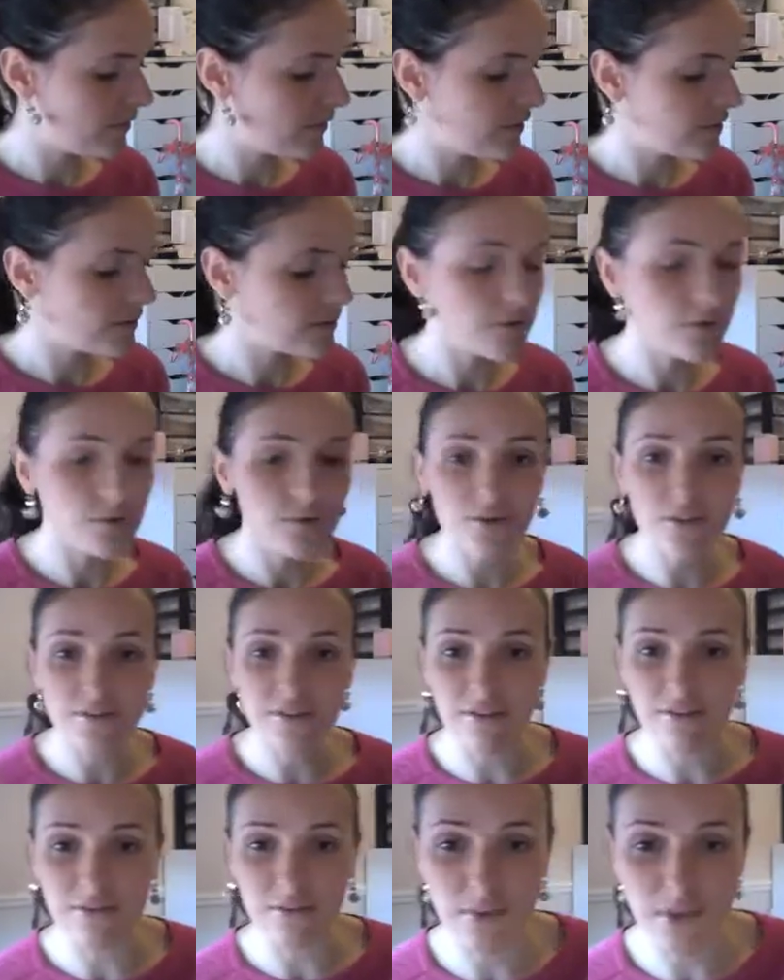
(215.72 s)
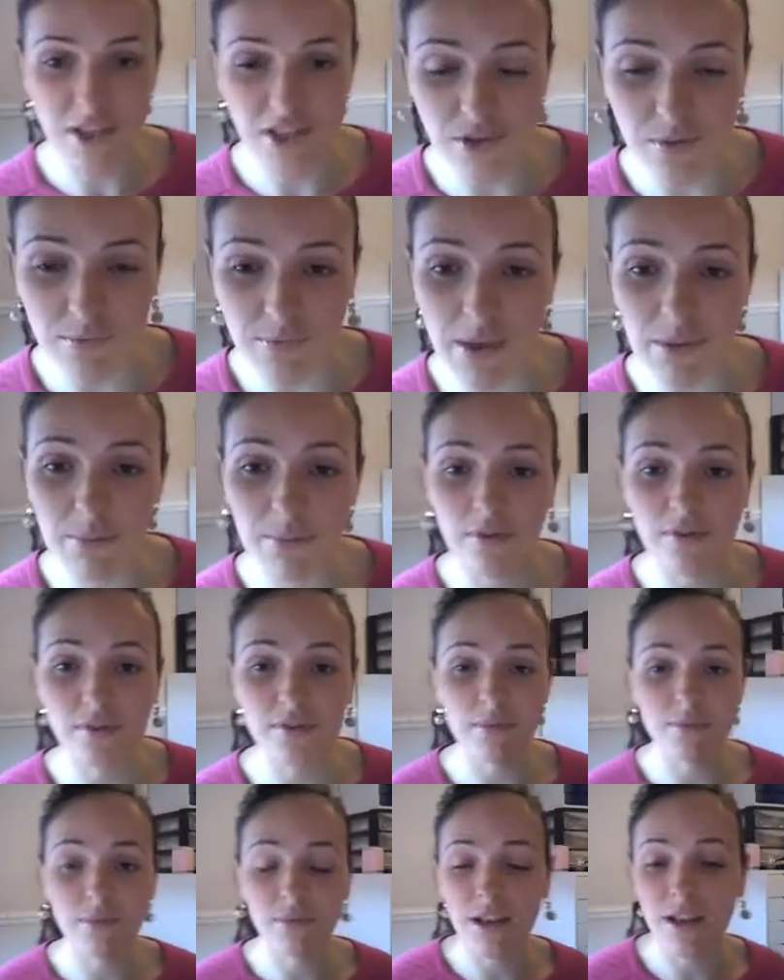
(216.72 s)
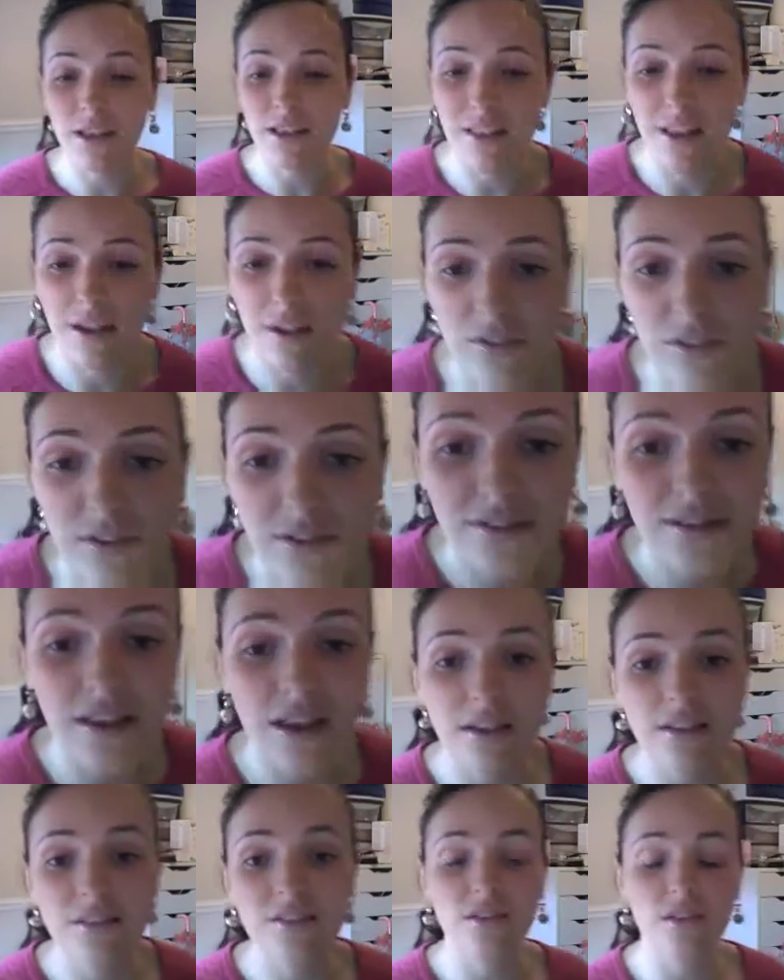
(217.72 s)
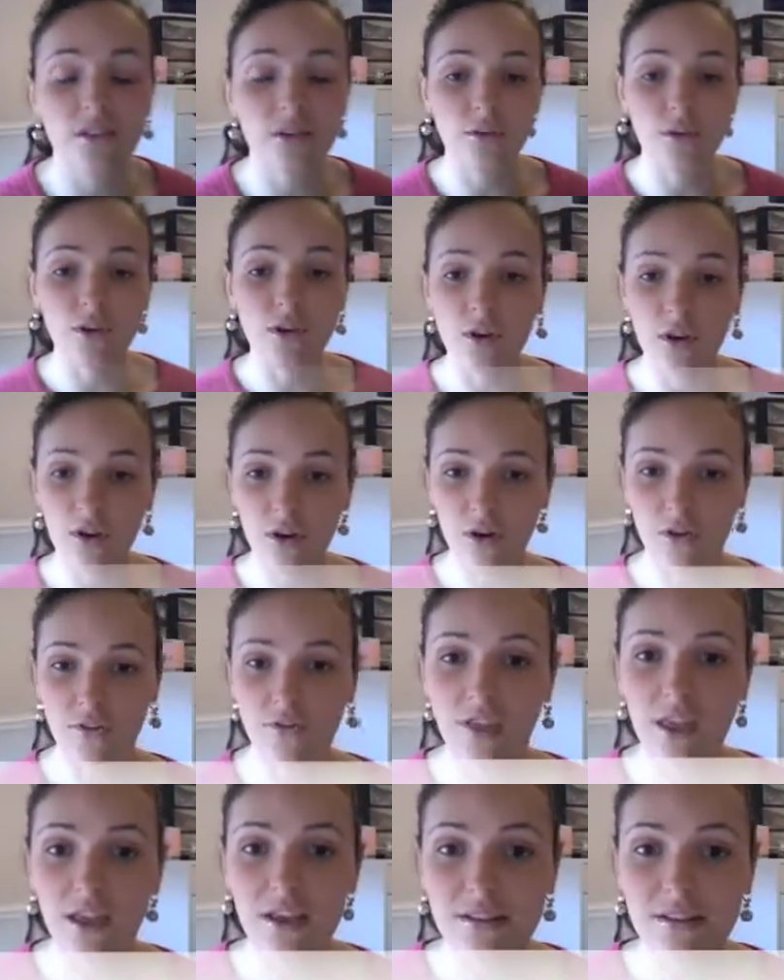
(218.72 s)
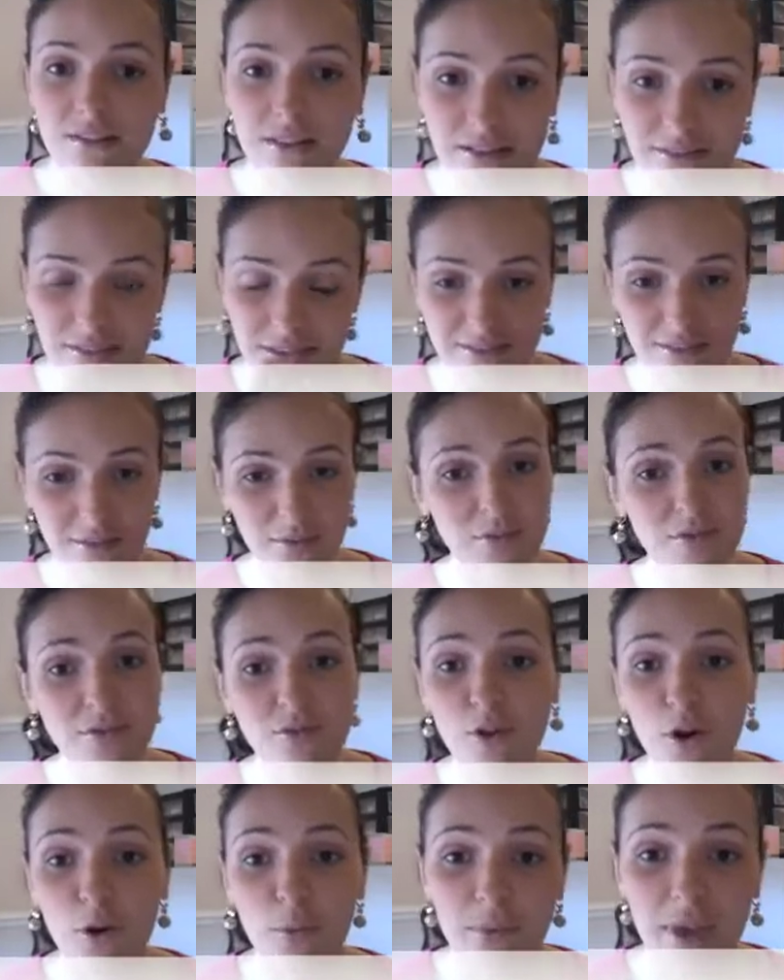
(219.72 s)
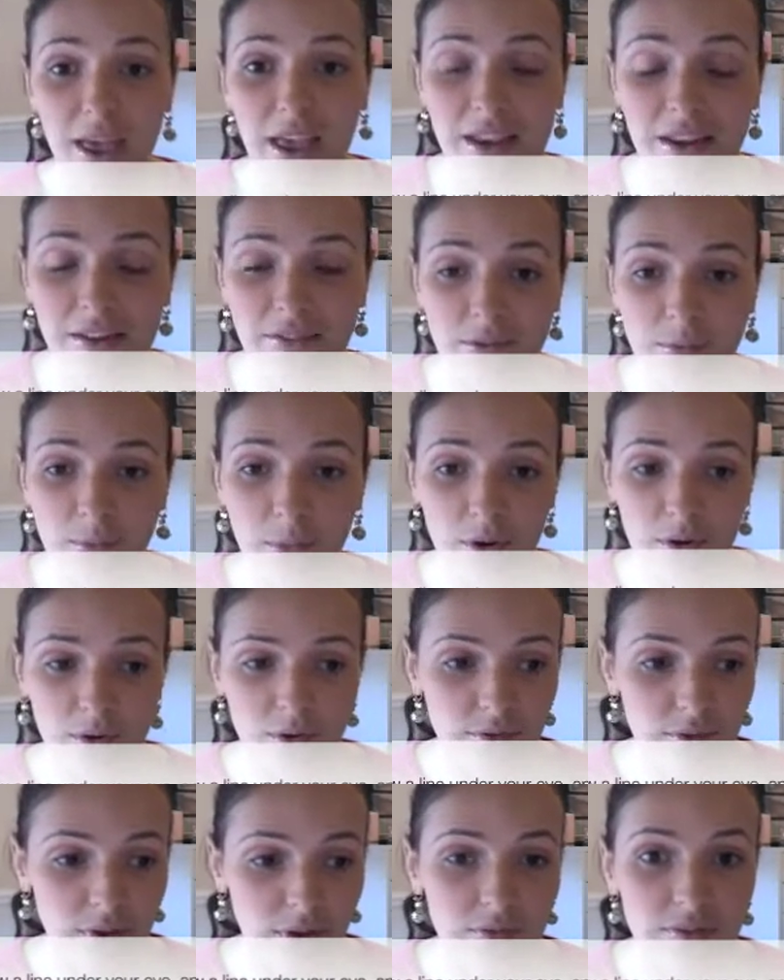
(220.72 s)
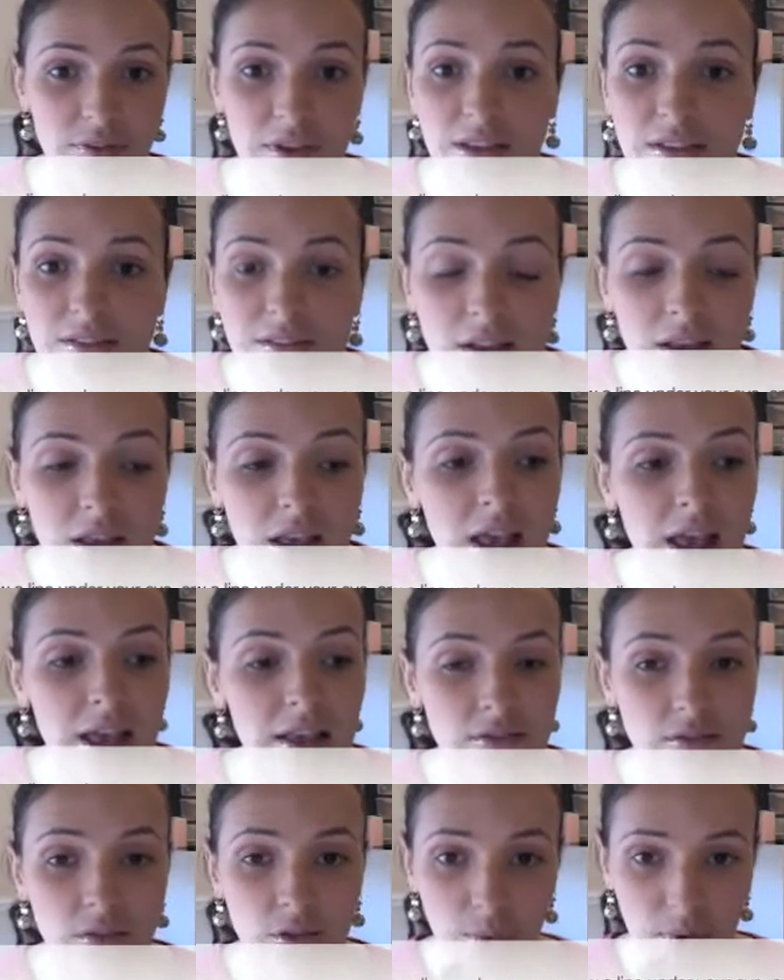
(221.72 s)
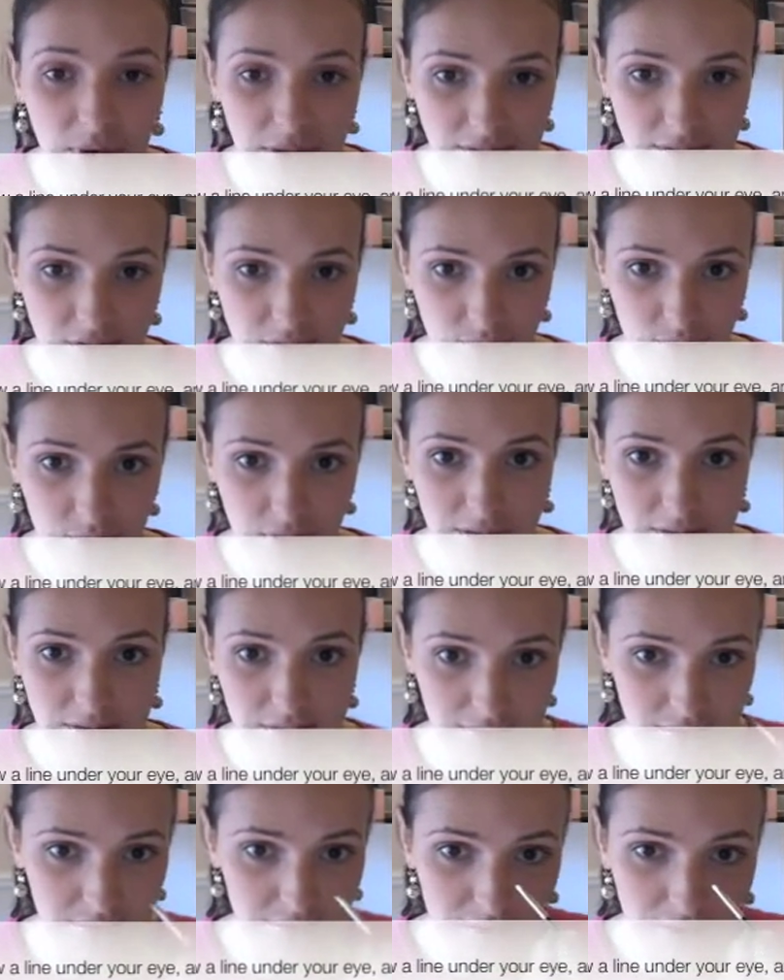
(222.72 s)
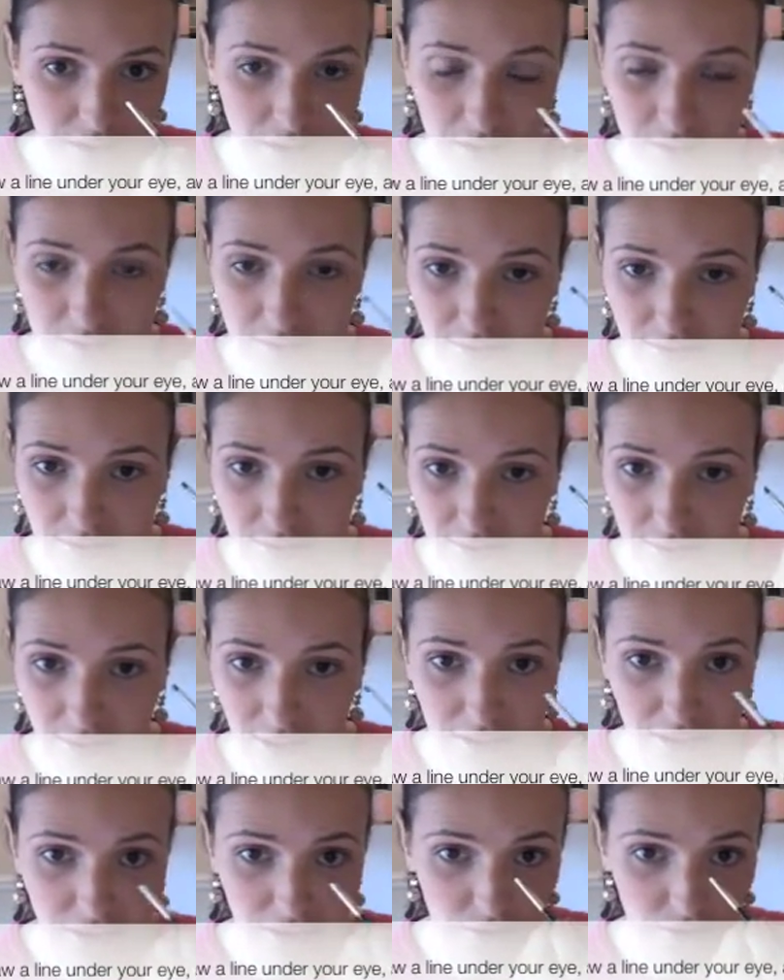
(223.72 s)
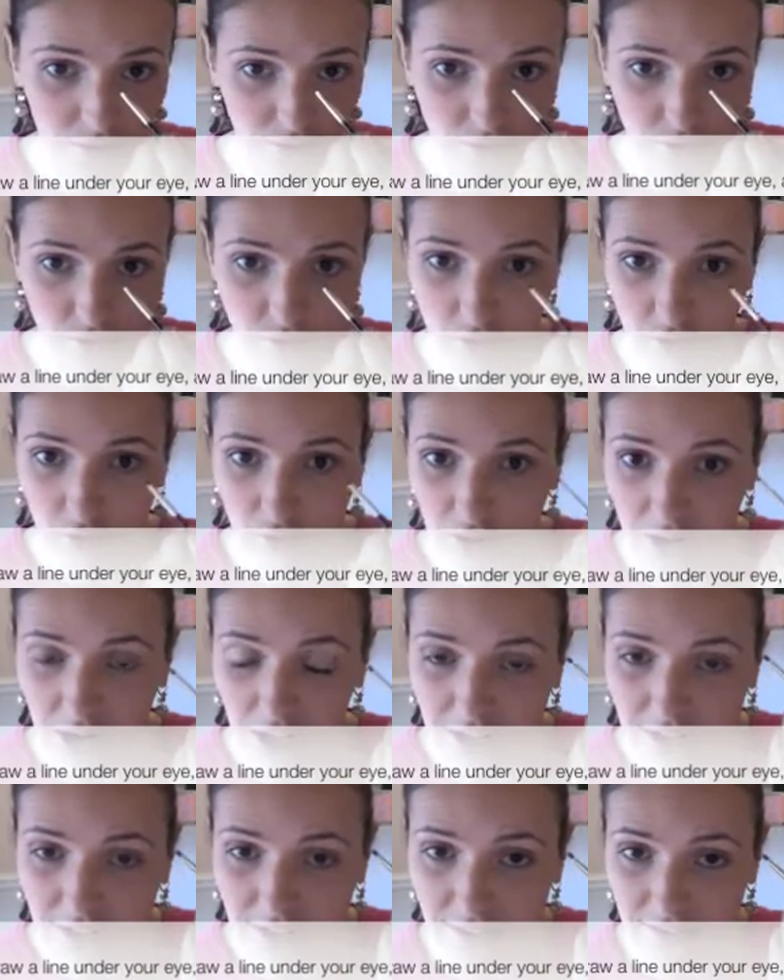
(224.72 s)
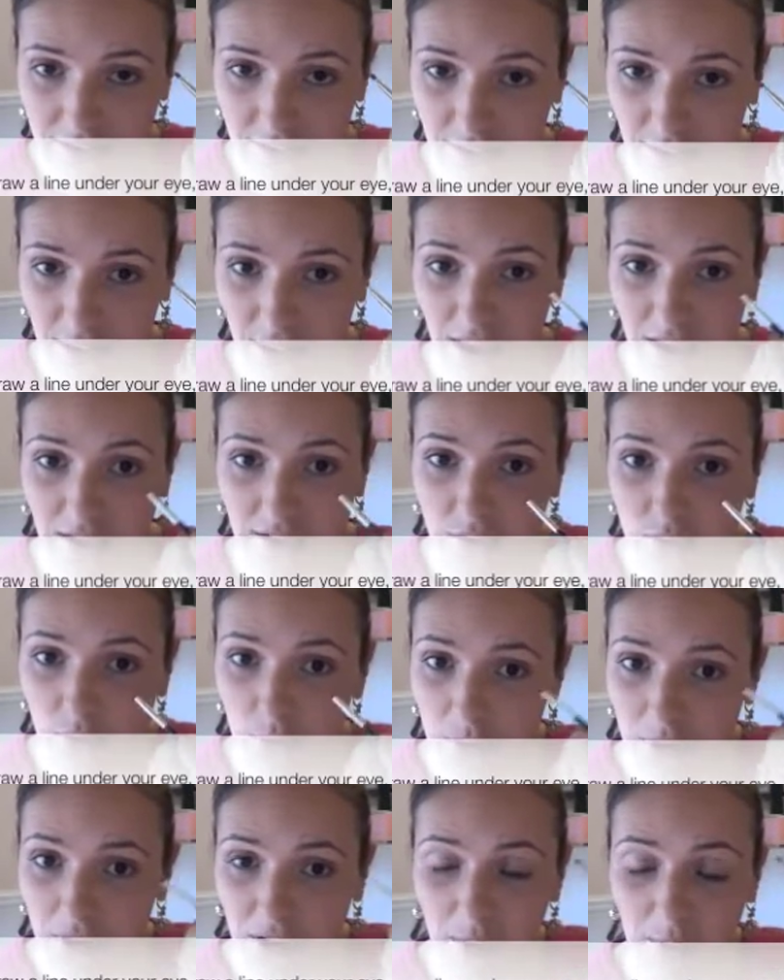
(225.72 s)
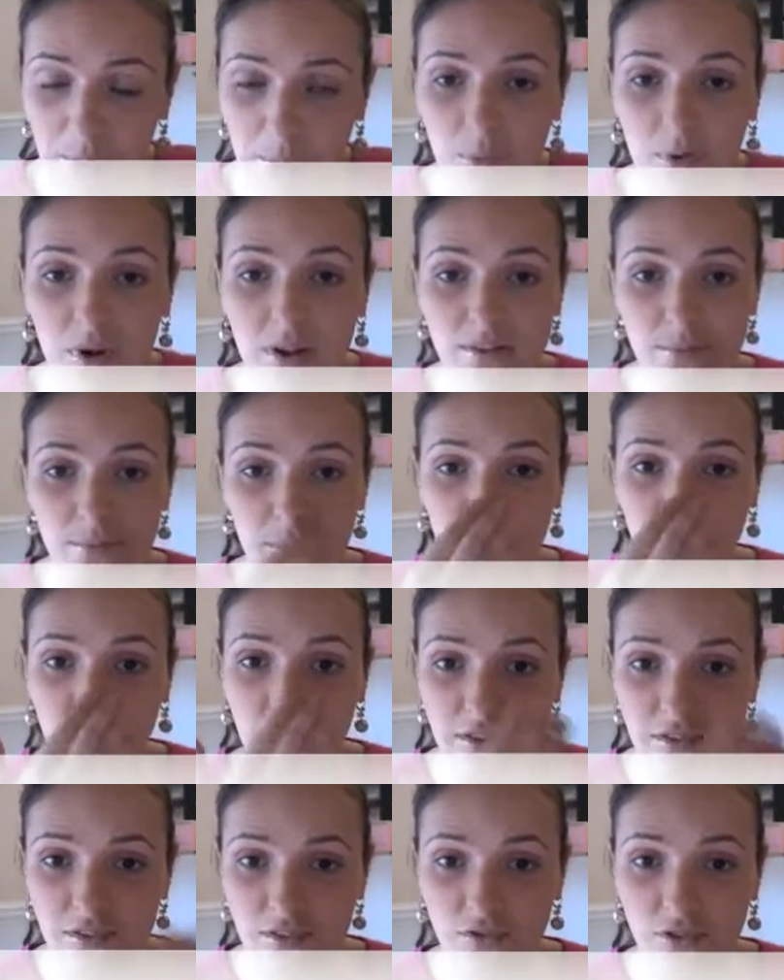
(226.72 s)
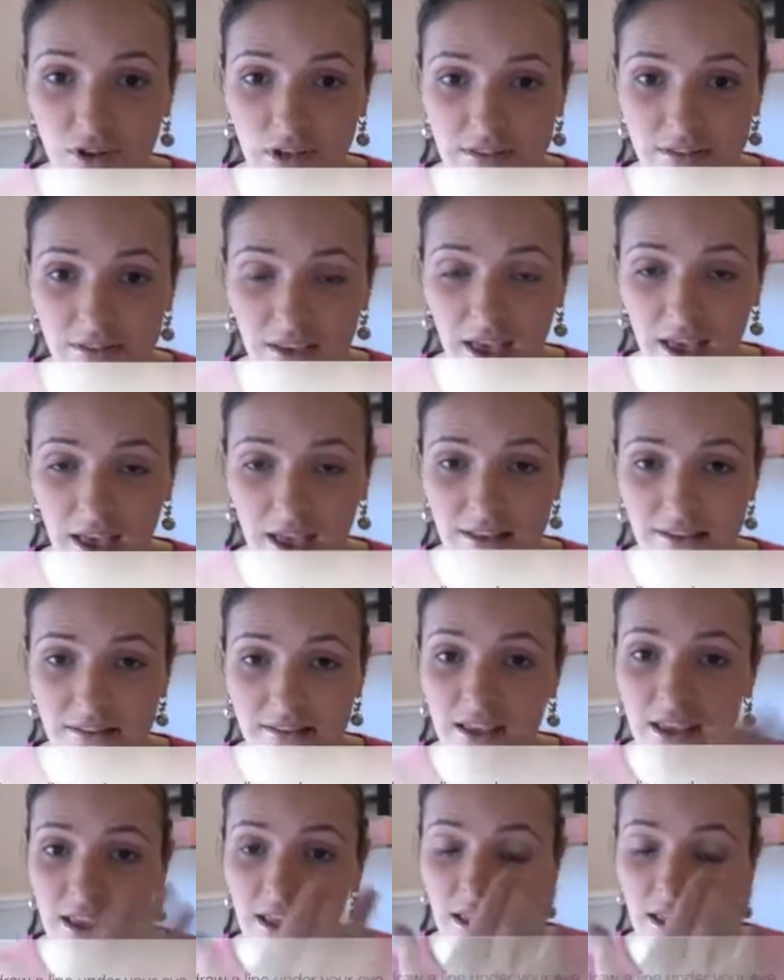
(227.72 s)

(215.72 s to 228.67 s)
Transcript: It's useful to have some kitchen paper or something like that on the side so that you can knock off the excess. That's how you stop getting it from all over your face. So the way to do this is to start under the eye, and you're going to draw a line under the eye, swooping upwards but looking straight ahead.